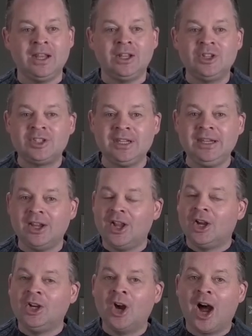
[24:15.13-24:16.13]
You see,
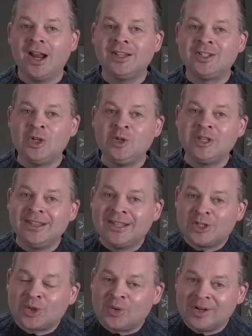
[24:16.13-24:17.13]
God is using
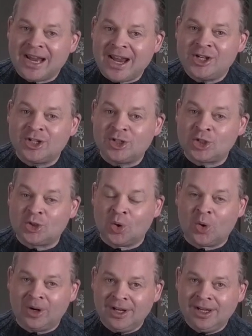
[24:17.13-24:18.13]
this creation
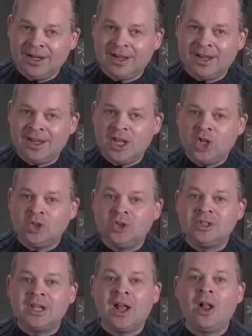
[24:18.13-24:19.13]
story
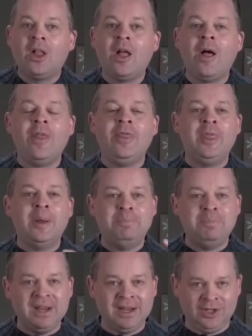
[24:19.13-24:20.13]
to tell the
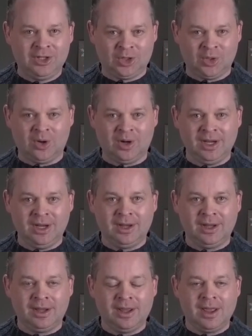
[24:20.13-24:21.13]
big story
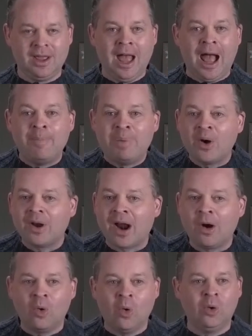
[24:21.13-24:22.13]
about
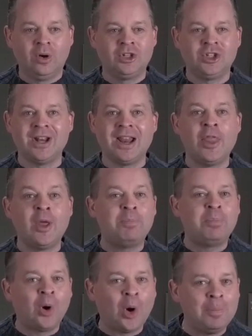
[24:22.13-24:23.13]
our origin, the
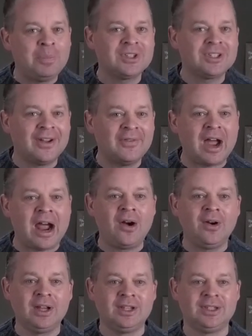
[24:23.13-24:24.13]
purpose of
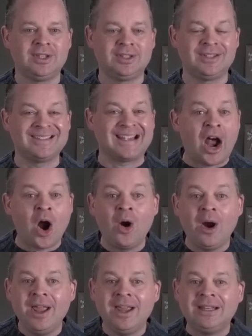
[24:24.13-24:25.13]
our existence, our